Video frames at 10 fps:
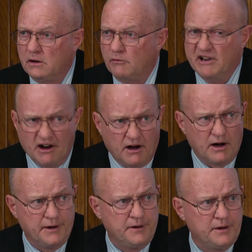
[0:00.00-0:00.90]

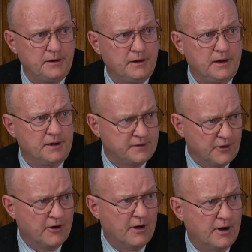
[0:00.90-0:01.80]
Riyadh and
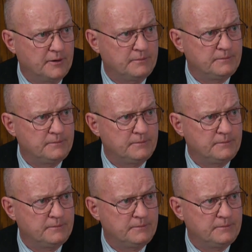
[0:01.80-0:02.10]
Tehran,